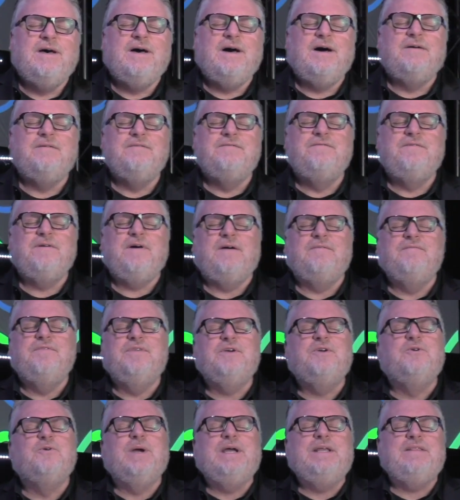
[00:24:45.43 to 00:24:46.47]
of
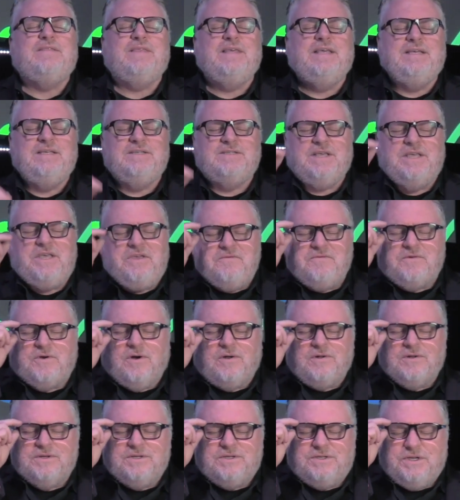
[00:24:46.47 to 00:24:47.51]
the great things that you've
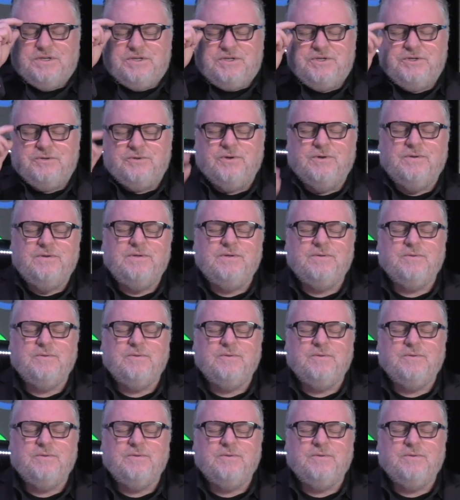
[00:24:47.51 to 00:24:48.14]
called us to do.